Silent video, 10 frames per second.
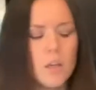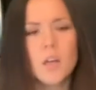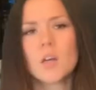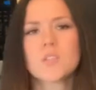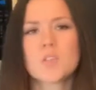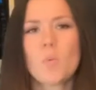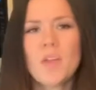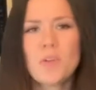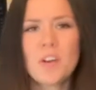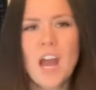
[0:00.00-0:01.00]
So
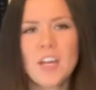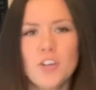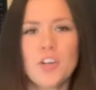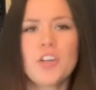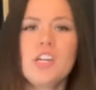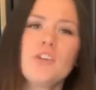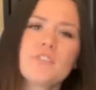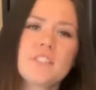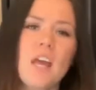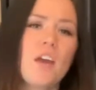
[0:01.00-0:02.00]
whether or not you're cooking your
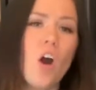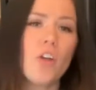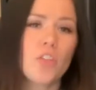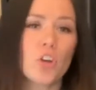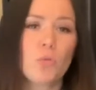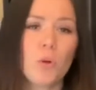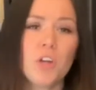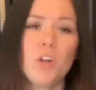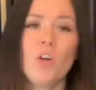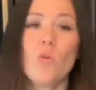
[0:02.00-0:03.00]
steak on the
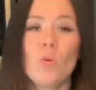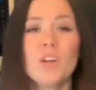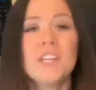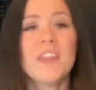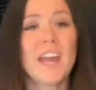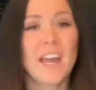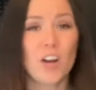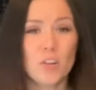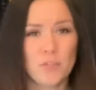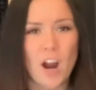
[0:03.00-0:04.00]
grill or in the
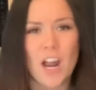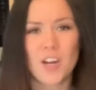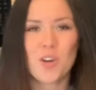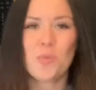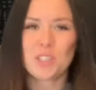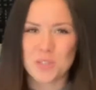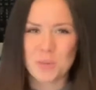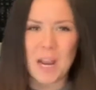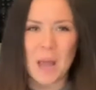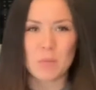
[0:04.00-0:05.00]
air fryer, which is
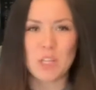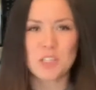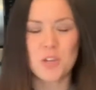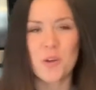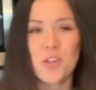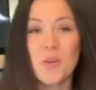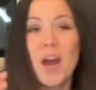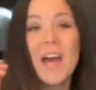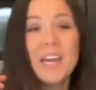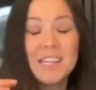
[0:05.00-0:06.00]
what I'm gonna show you,
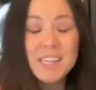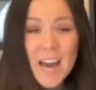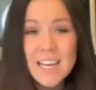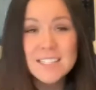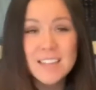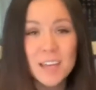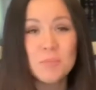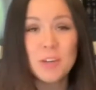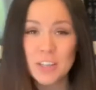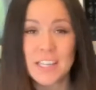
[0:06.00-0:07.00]
yes, I
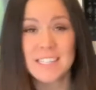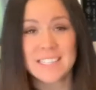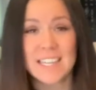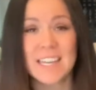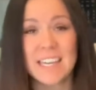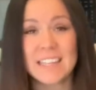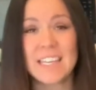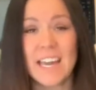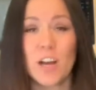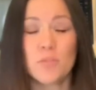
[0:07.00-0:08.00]
am cooking steak in
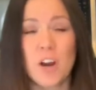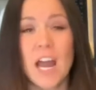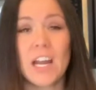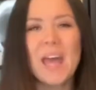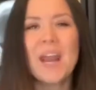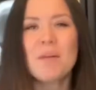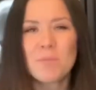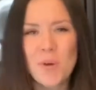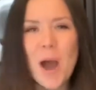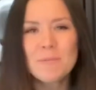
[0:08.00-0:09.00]
the air fryer. And I
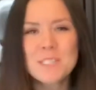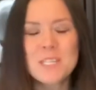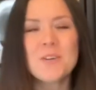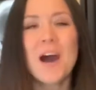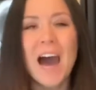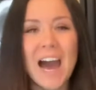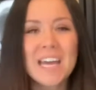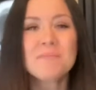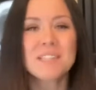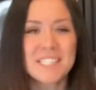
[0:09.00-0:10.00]
promise you, I
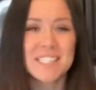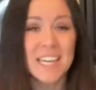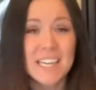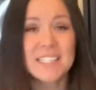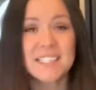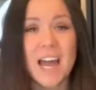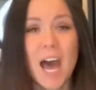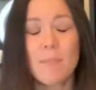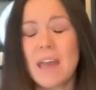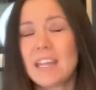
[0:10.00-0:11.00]
am a steak
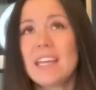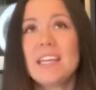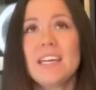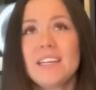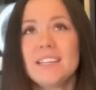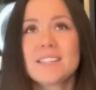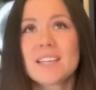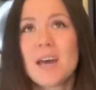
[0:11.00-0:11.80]
snob and it is